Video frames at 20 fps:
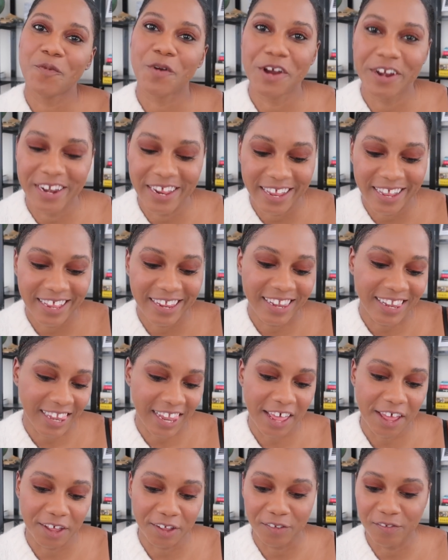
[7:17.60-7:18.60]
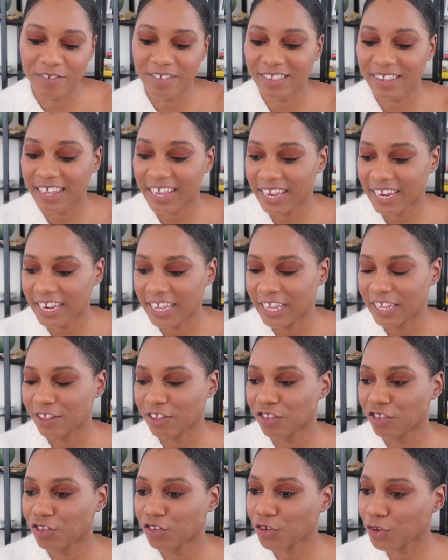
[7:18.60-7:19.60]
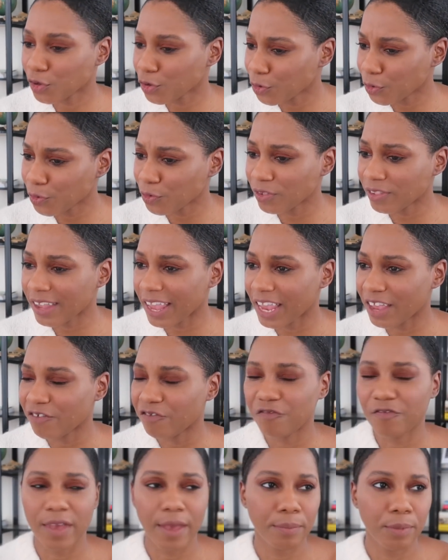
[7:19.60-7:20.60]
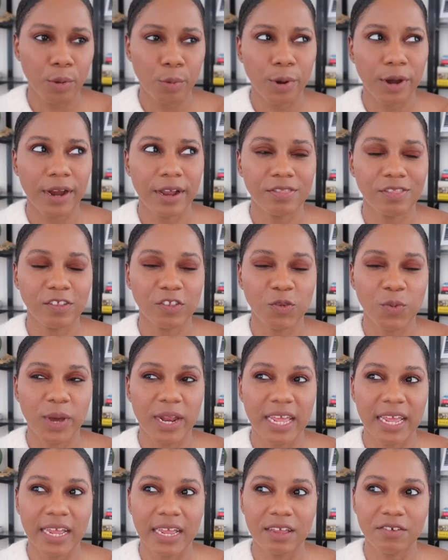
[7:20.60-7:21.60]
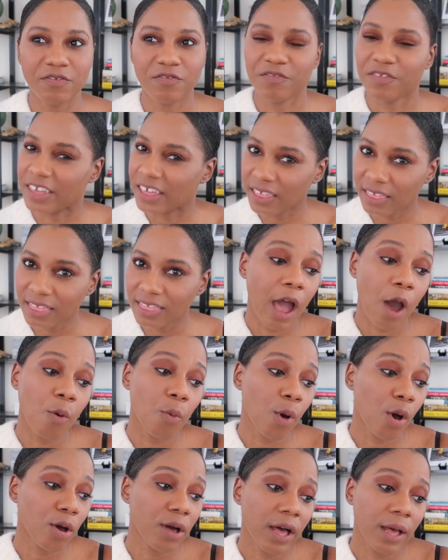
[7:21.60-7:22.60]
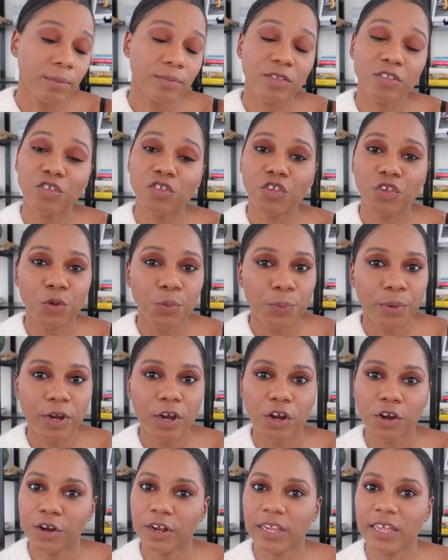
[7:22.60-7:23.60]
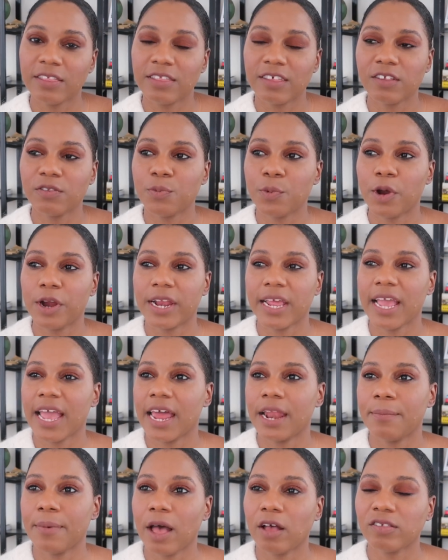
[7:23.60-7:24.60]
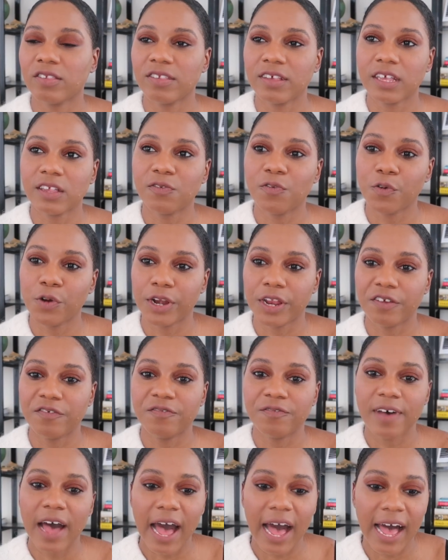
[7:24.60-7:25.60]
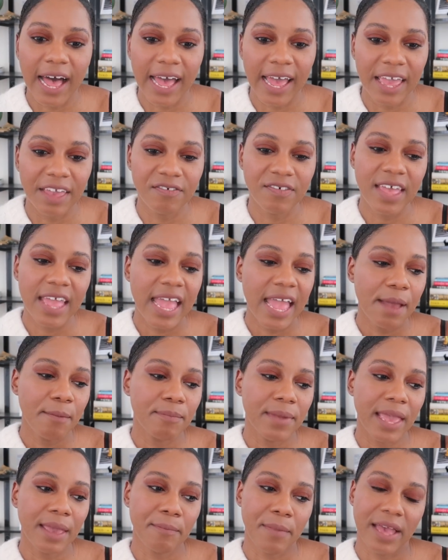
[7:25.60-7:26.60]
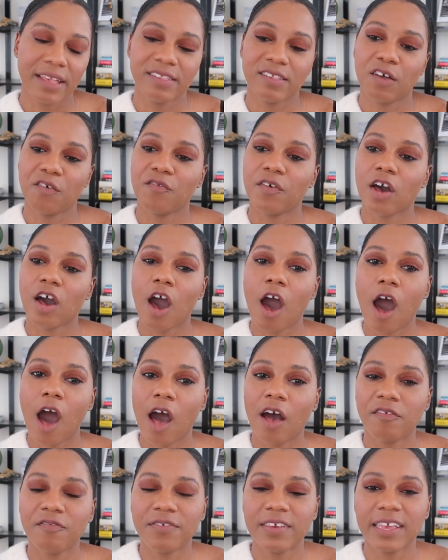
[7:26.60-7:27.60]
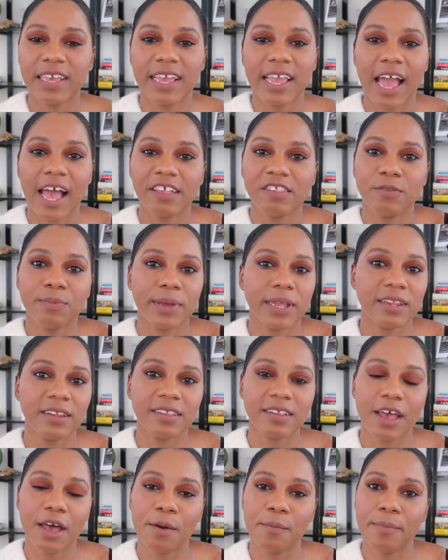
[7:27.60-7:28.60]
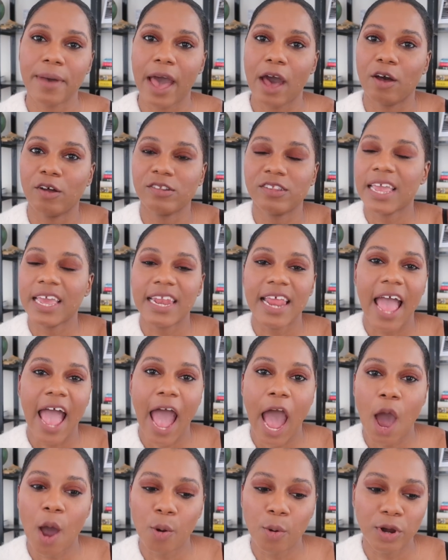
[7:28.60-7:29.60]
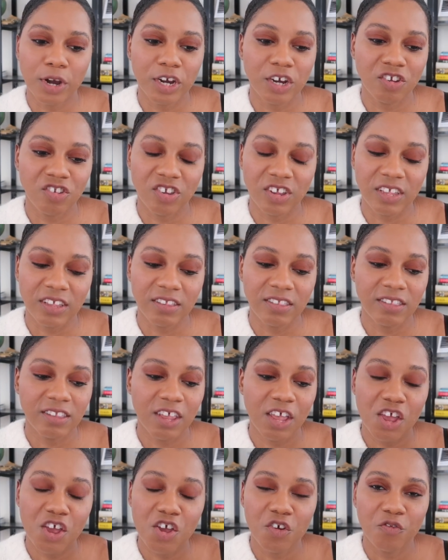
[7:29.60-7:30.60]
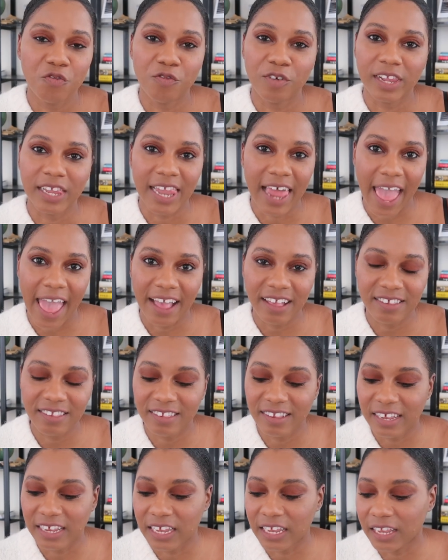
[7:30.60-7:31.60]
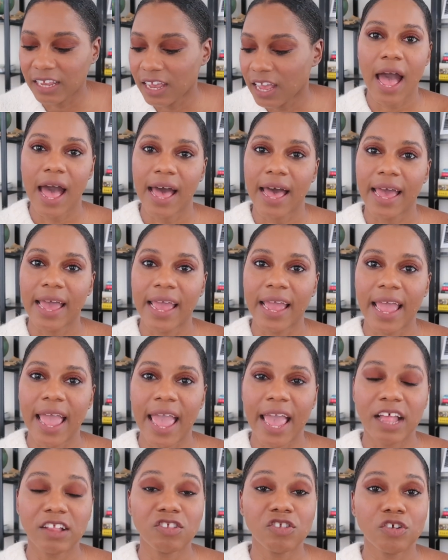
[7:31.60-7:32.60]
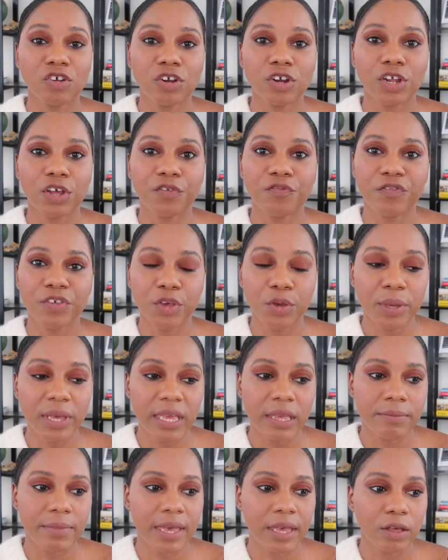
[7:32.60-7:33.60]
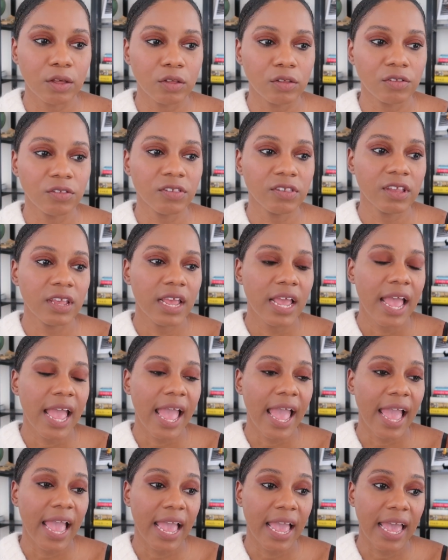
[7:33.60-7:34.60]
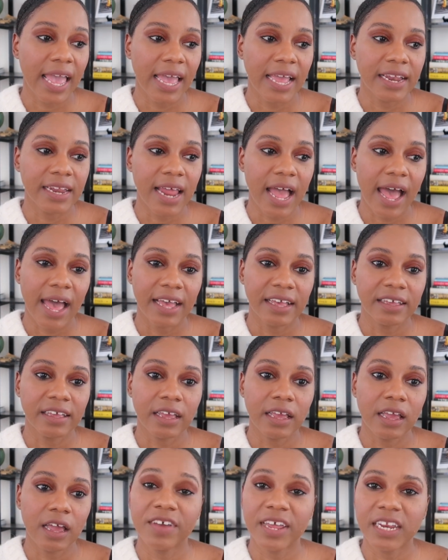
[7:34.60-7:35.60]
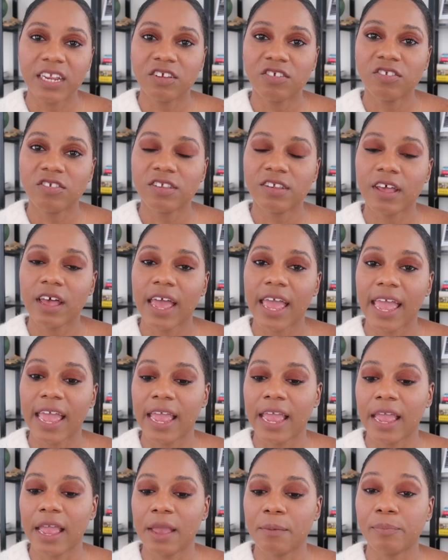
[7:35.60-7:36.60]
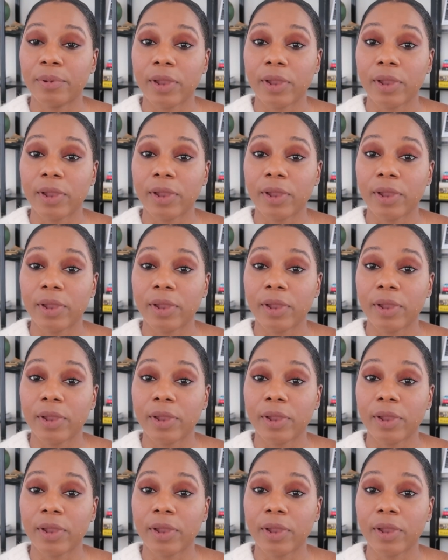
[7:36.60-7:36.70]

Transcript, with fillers: morning loves it is tuesday february the 25th i woke up super early this morning at about 6:45. made myself a coffee i spent about an hour just relaxing i answered a few emails and I finished a